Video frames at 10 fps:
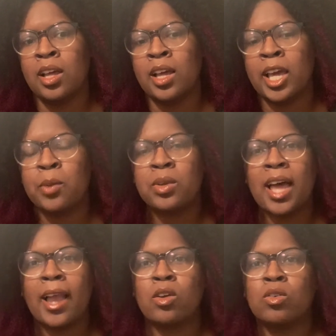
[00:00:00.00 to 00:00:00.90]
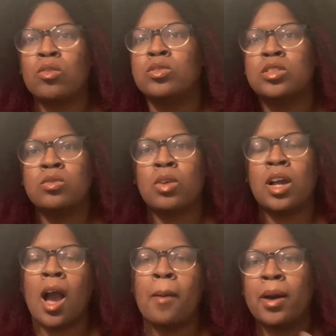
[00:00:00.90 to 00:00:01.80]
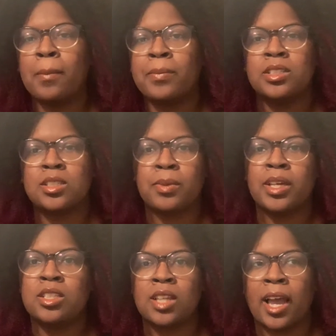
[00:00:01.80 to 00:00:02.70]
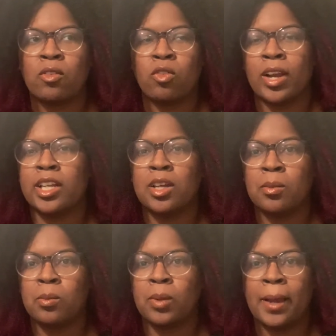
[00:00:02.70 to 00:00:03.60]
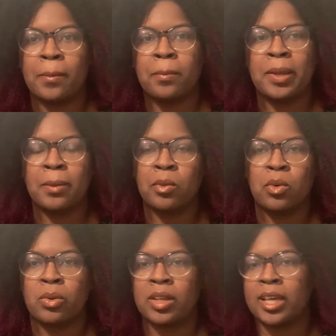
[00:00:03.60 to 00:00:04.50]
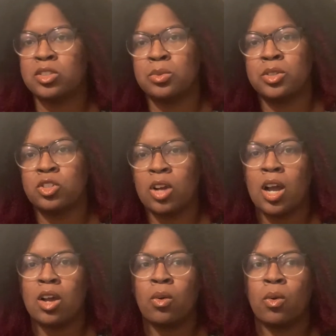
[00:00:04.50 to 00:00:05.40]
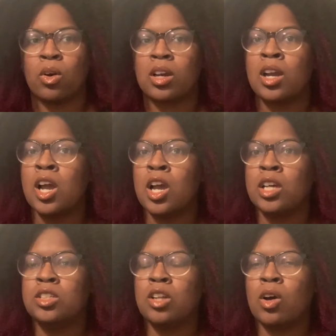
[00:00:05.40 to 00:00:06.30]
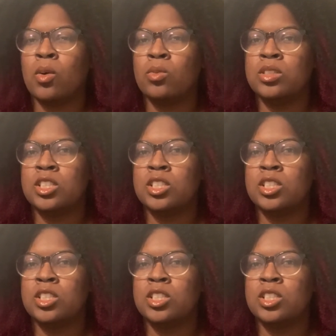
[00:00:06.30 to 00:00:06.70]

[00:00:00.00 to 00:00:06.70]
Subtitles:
he would like come up and speak to like random like people who are like super drunk, or you know,